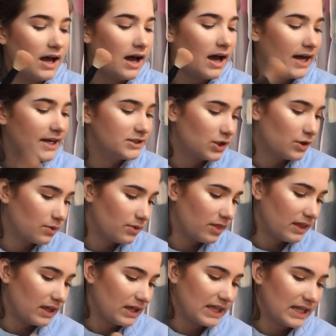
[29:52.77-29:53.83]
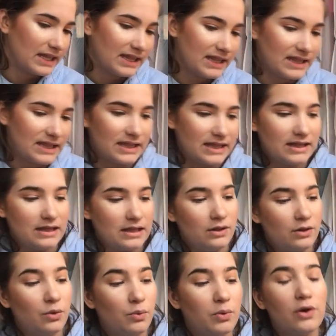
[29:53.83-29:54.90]
I don't think that
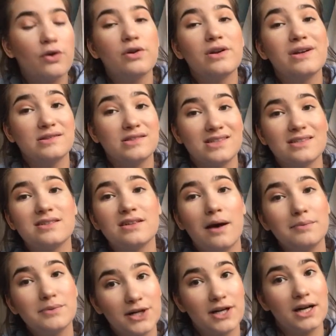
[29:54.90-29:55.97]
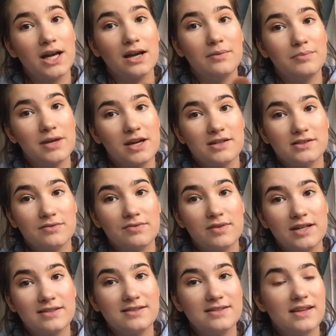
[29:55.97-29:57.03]
the world needs to stop turning because of
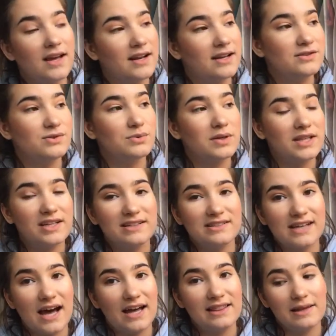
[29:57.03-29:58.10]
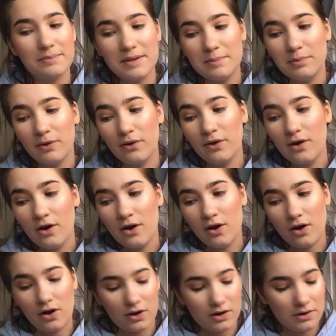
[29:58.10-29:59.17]
this. And it's really sad that people
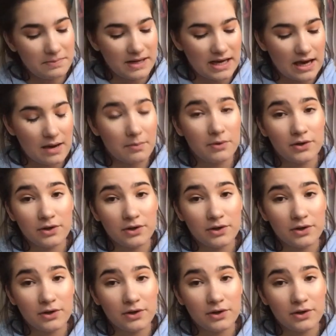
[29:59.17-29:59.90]
aren't being able to